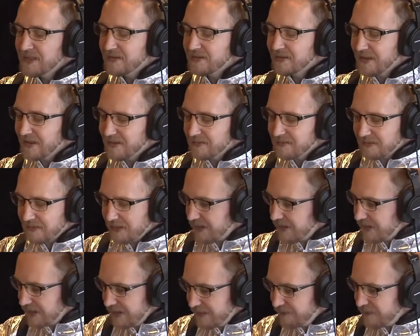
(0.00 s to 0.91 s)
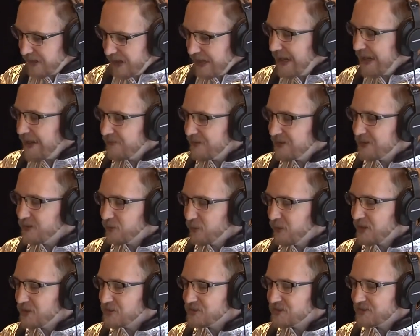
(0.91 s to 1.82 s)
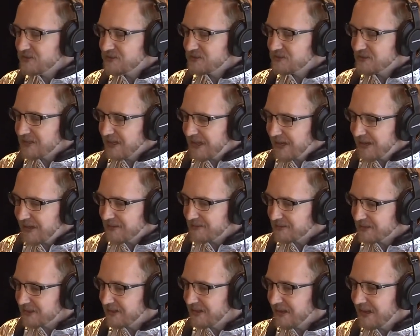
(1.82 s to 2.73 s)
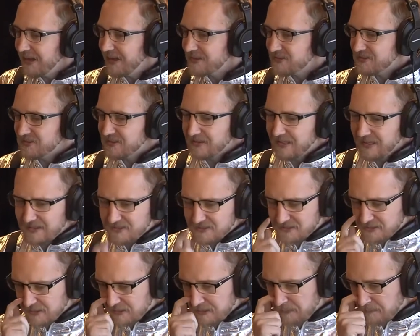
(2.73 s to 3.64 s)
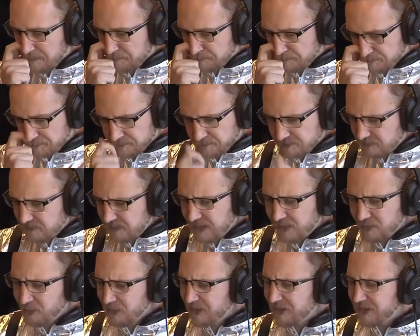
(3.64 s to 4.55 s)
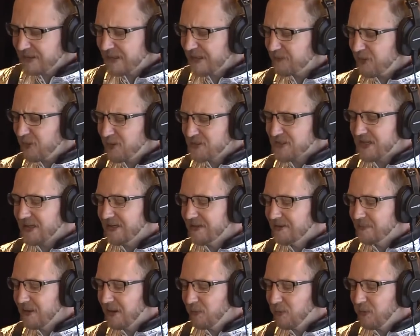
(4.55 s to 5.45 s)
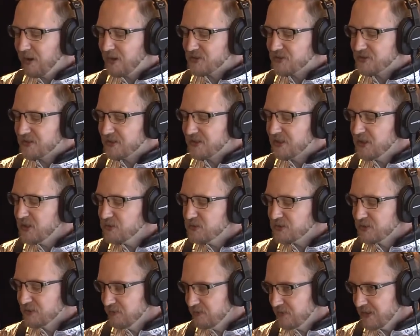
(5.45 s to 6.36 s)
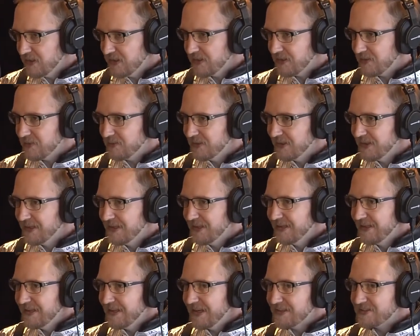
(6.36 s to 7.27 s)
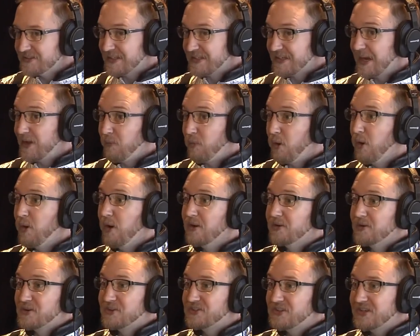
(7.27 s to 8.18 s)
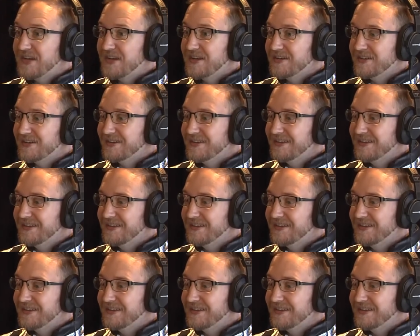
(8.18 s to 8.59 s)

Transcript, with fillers: That uh, if I have any questions, I can ask it. That's uh, one thing that I've always hated about watching a YouTube video mm. is like I won't understand it.